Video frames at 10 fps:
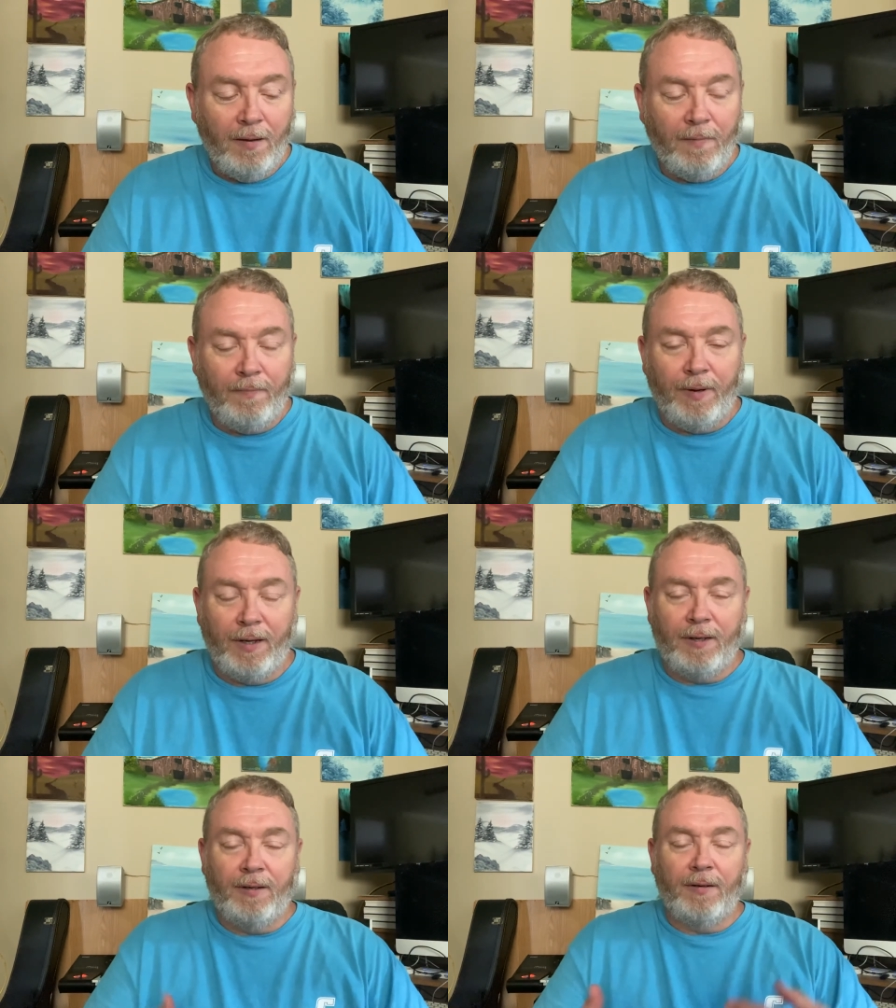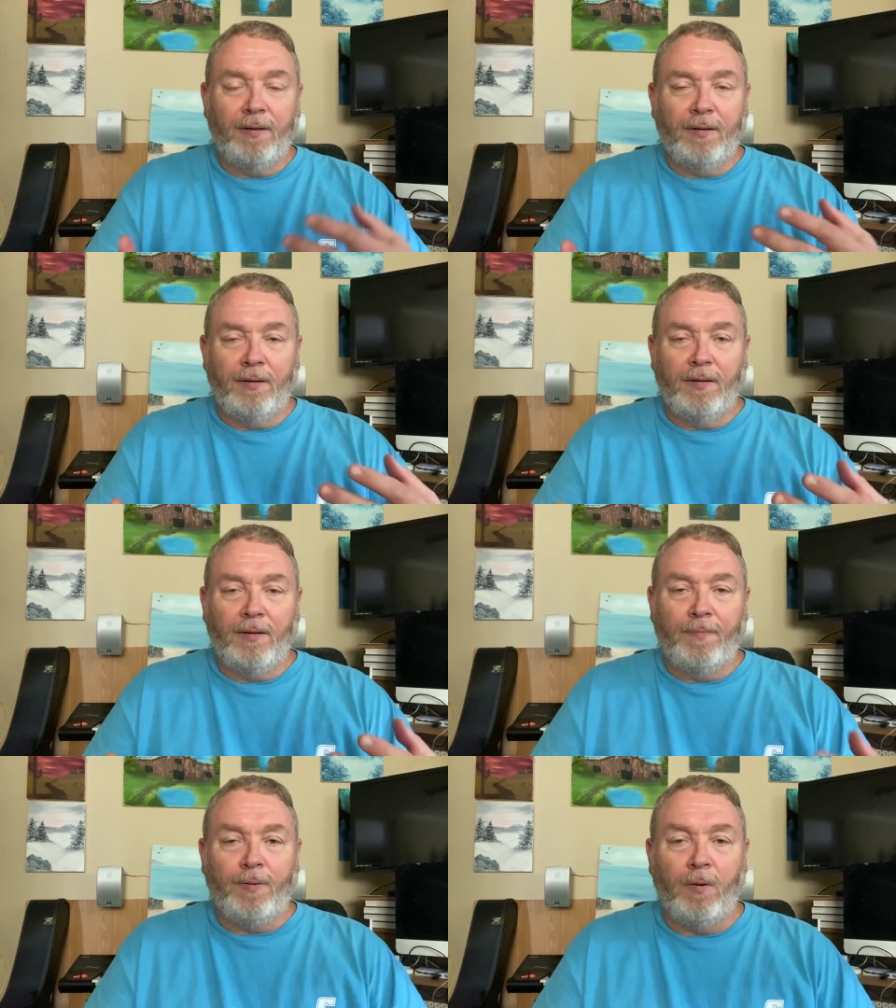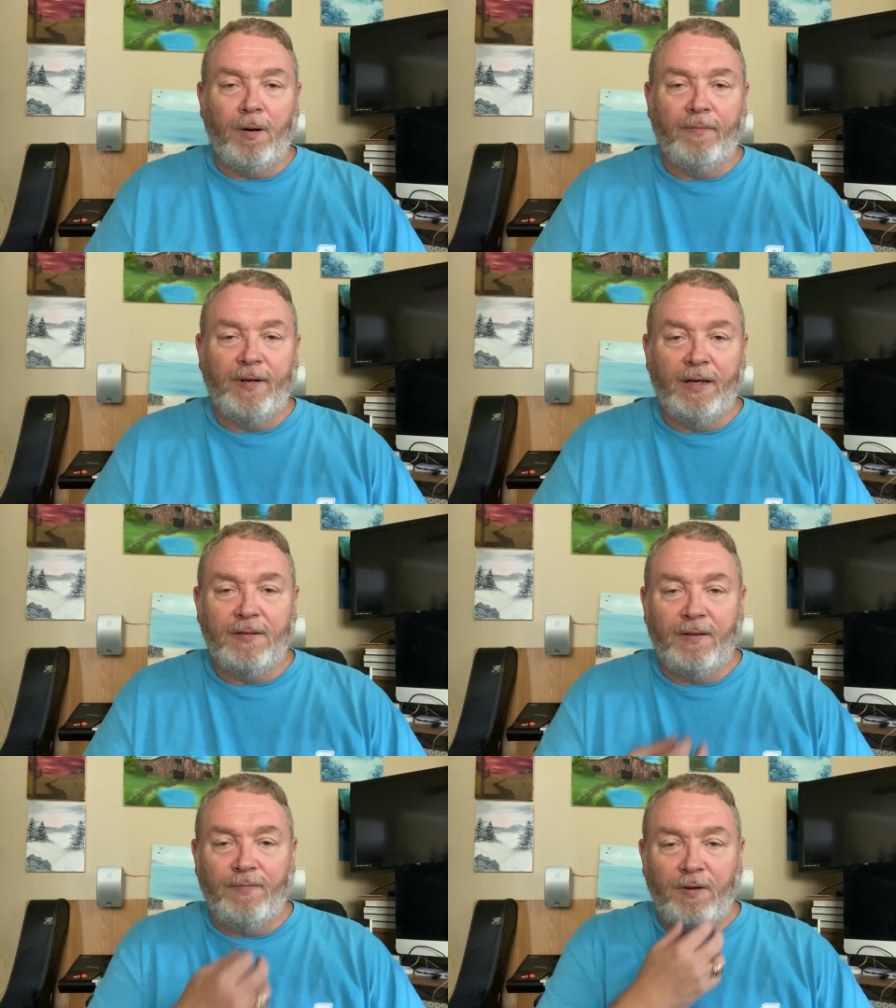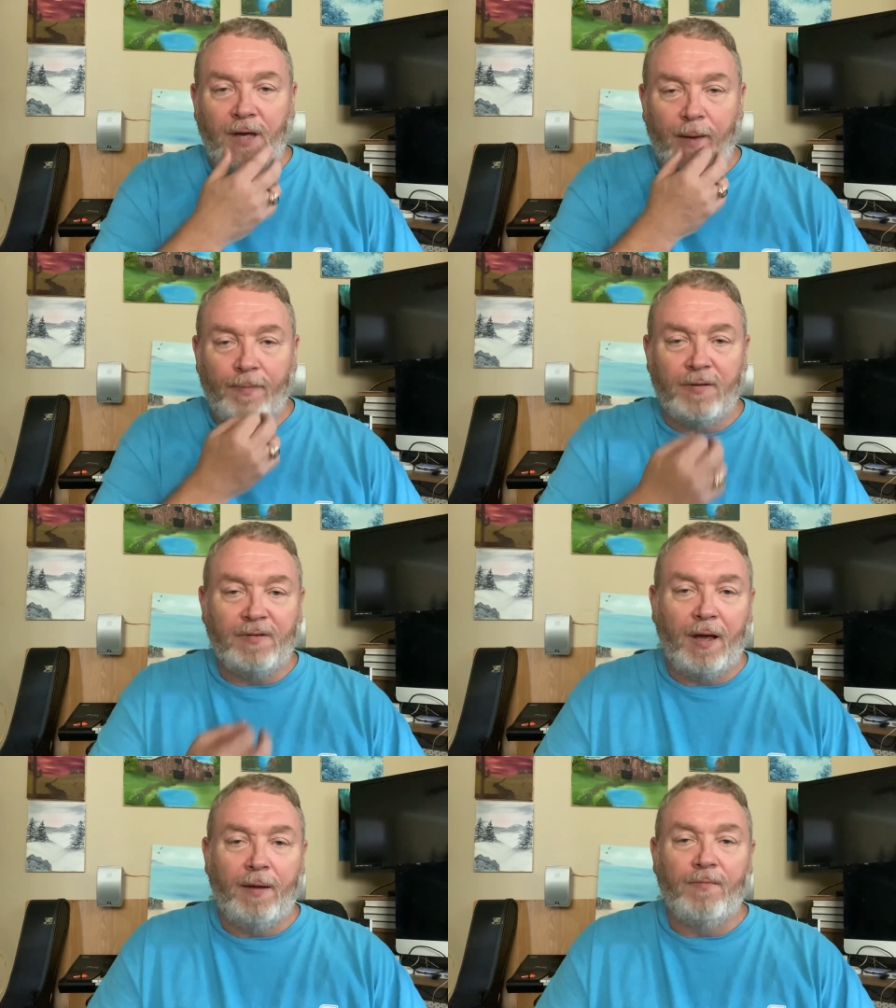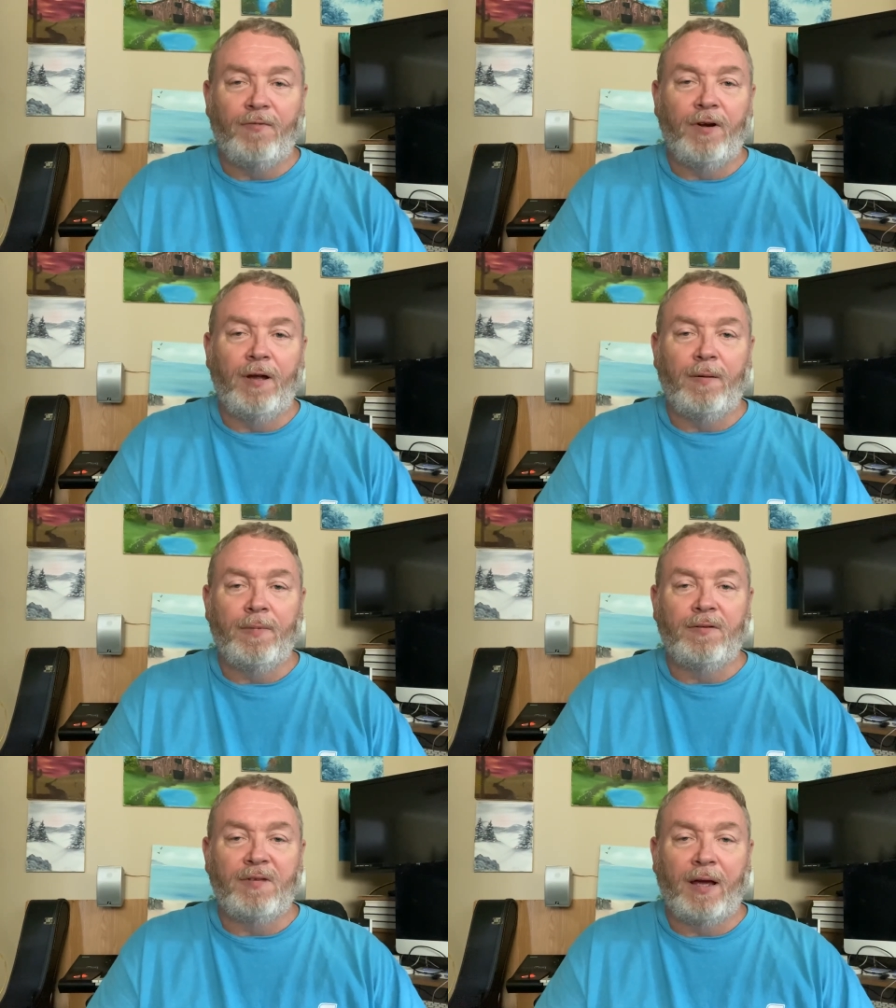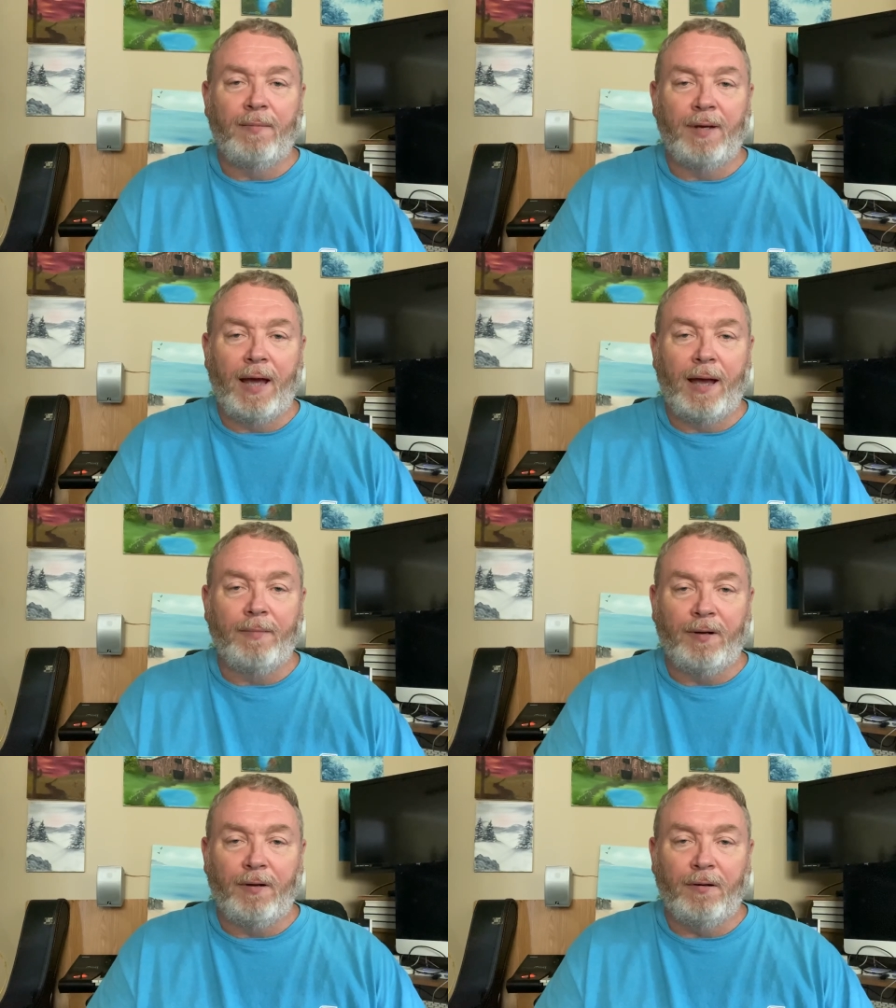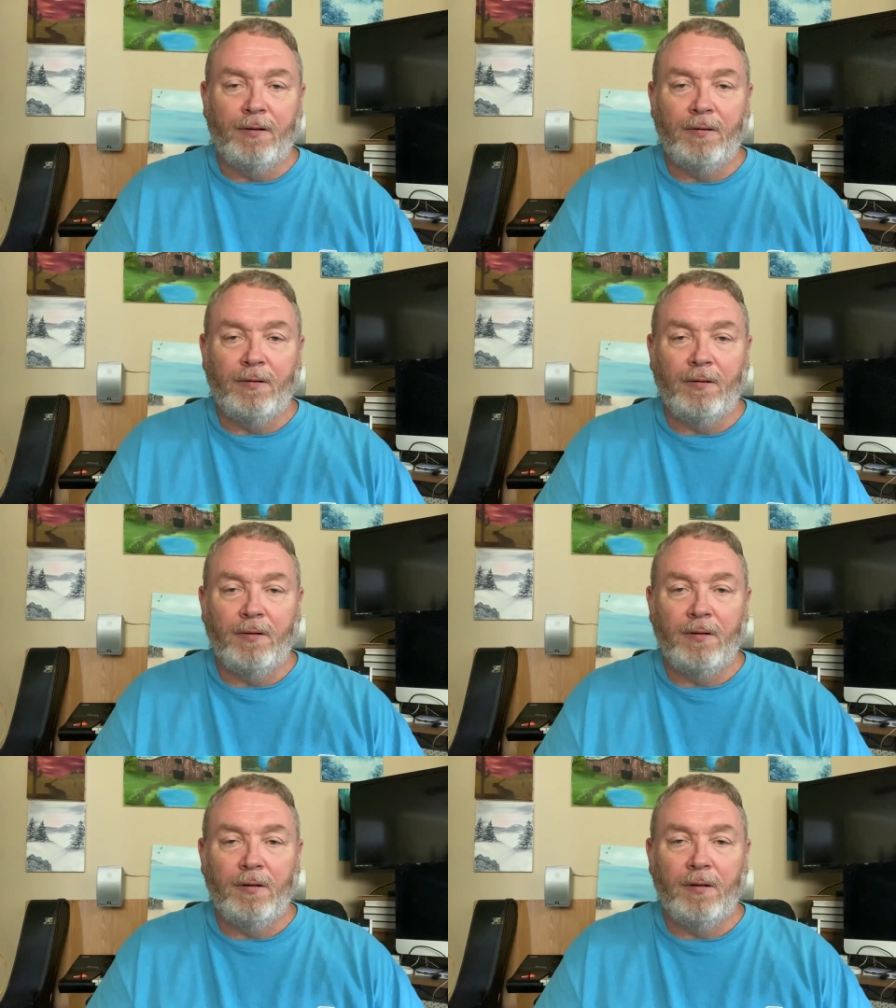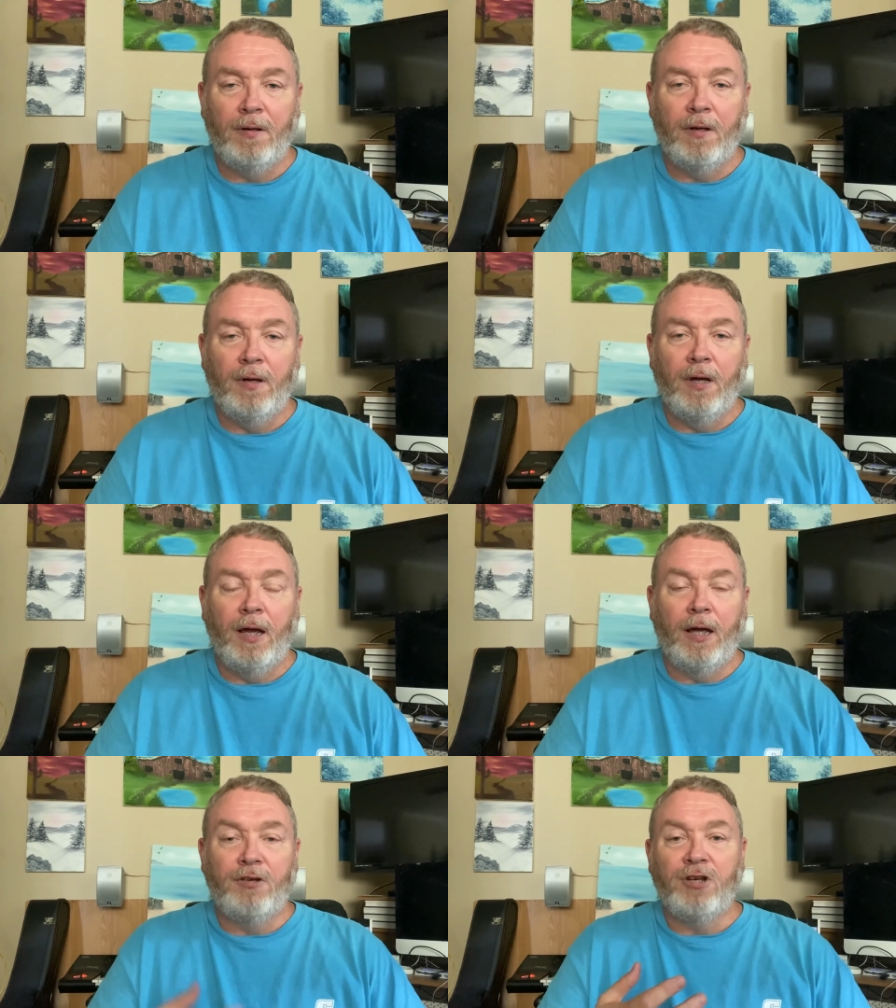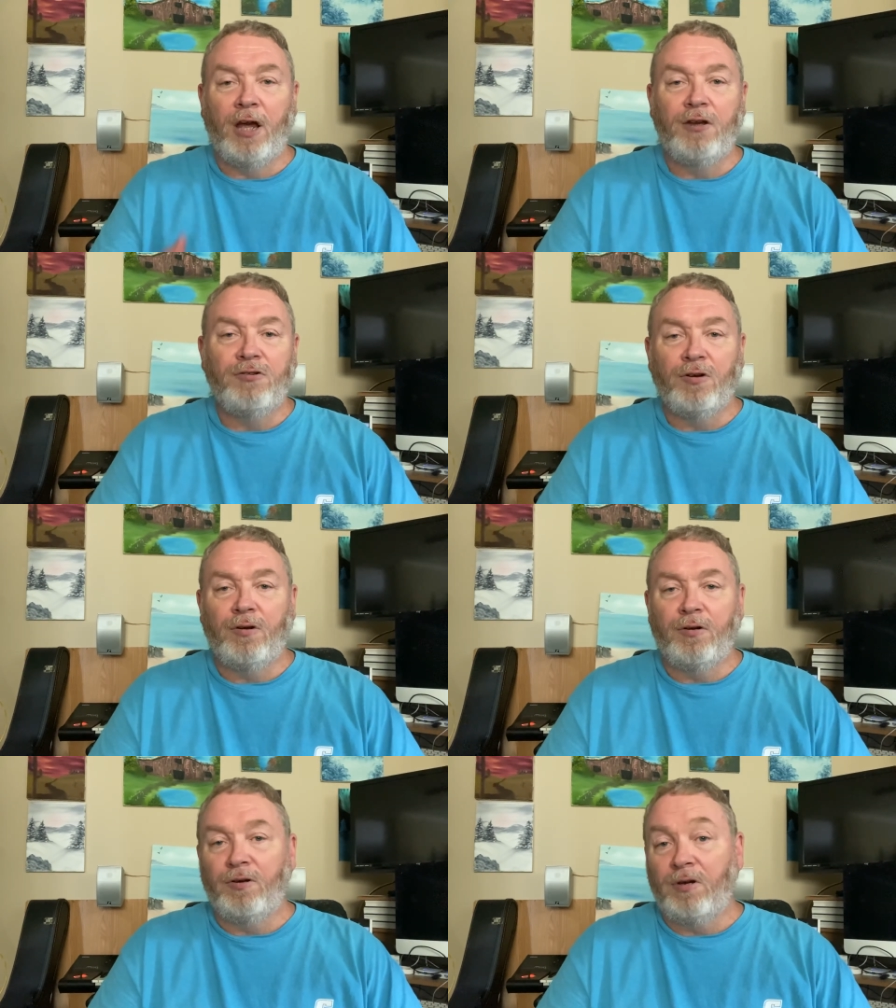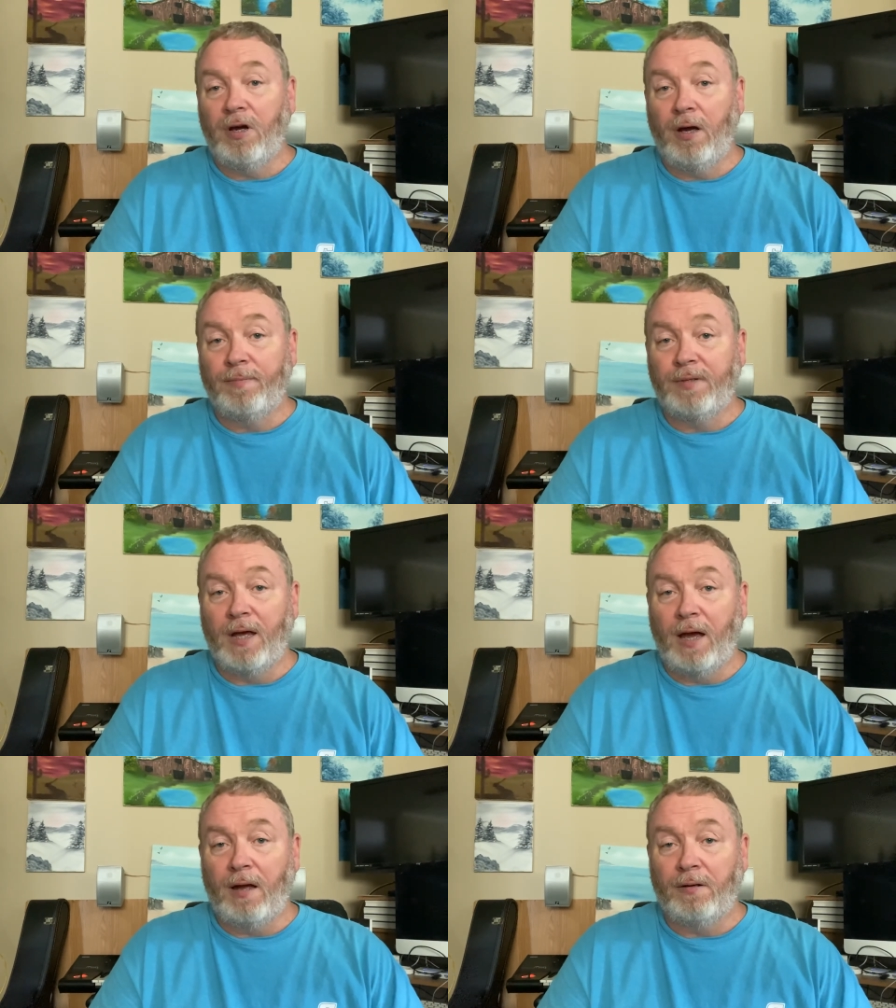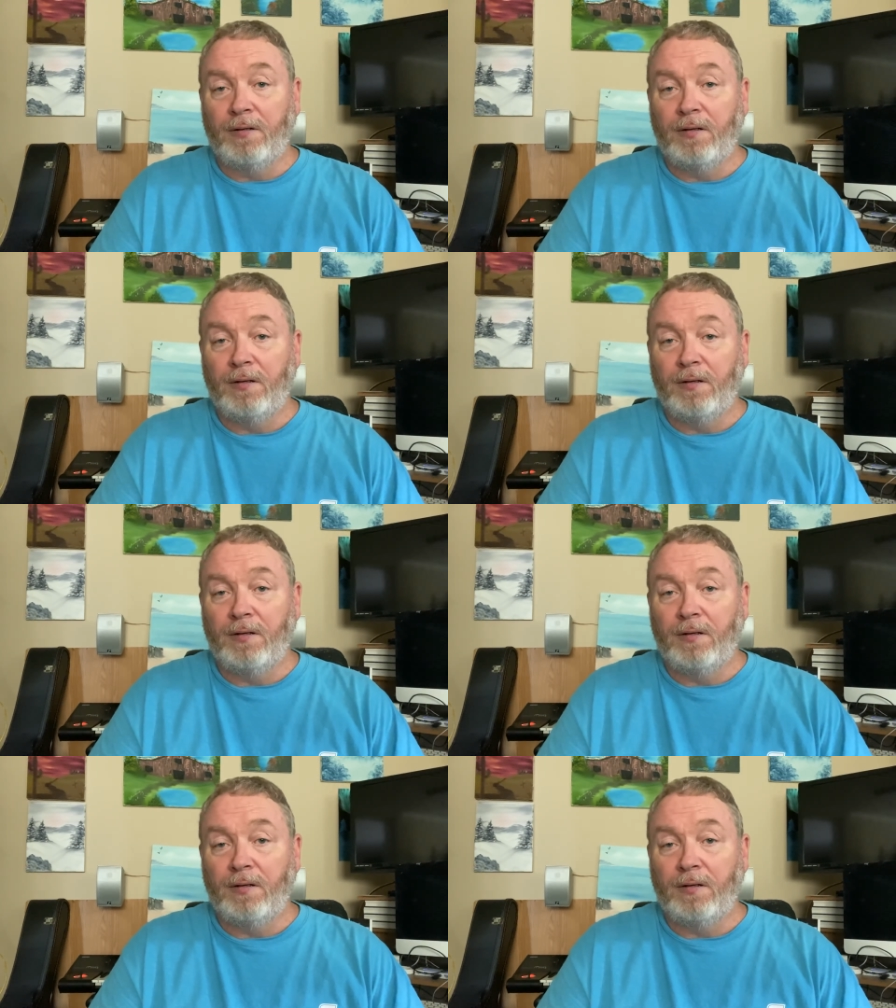But the point of it is, if you keep the same rim and same diameter and change your cups out